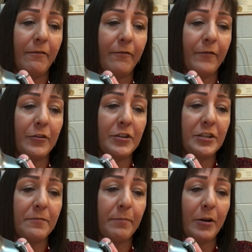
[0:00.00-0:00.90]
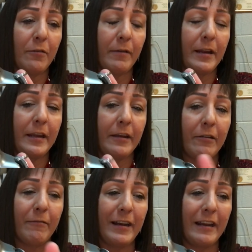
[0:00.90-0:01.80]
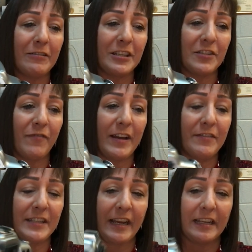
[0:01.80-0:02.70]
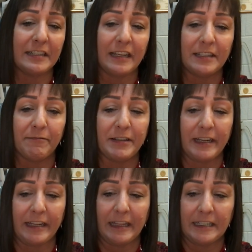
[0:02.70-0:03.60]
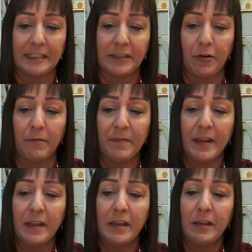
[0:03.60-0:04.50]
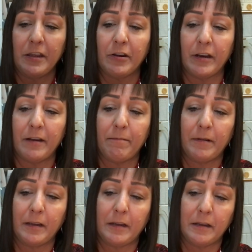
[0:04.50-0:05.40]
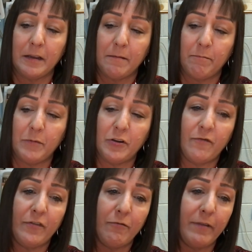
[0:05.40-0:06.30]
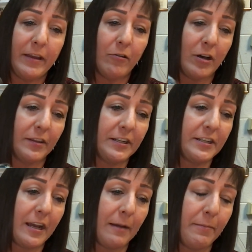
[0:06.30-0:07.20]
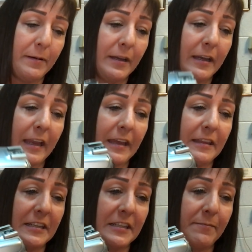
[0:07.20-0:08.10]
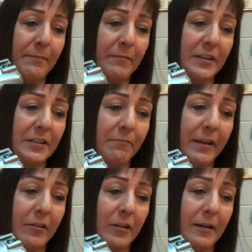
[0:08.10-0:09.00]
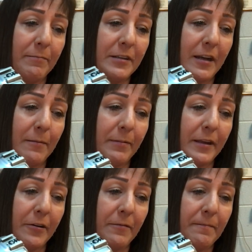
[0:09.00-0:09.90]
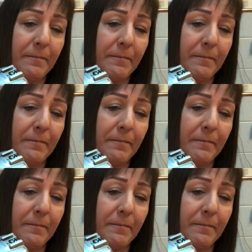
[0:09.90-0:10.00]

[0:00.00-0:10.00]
first part right here. Right now it says 5 seconds. That's ridiculous. So you're going to move the wheel on the top. Again, this wheel up top here.